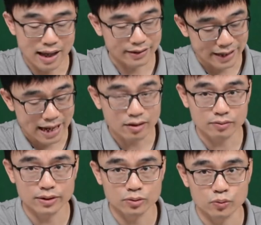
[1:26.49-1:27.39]
At the end
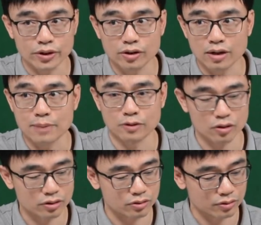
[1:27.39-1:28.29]
of this video, I'm
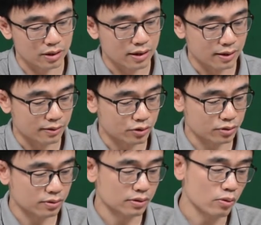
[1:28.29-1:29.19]
going to
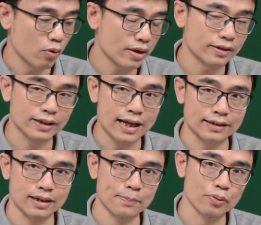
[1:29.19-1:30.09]
run a
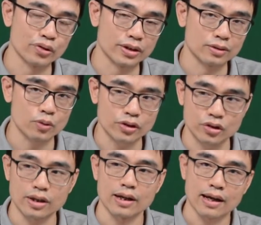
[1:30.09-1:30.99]
test and put this
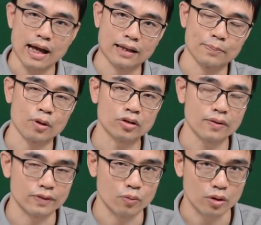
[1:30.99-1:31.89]
switch at the bottom
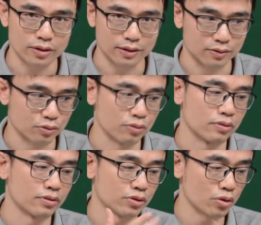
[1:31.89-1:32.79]
of the water to
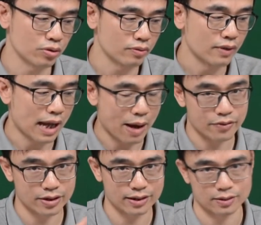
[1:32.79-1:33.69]
show you
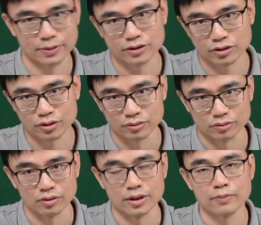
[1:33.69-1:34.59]
everything is being shielded,
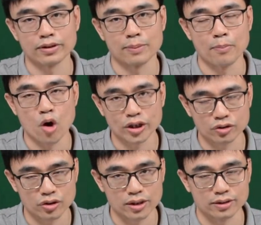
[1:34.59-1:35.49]
so even the
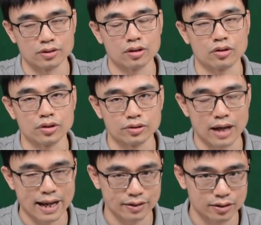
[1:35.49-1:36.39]
moisture is not going to
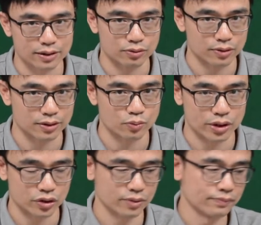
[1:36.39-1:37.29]
enter into this
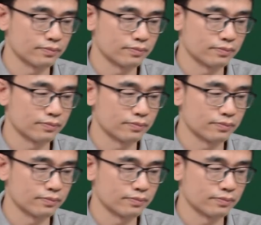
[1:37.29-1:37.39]
switch.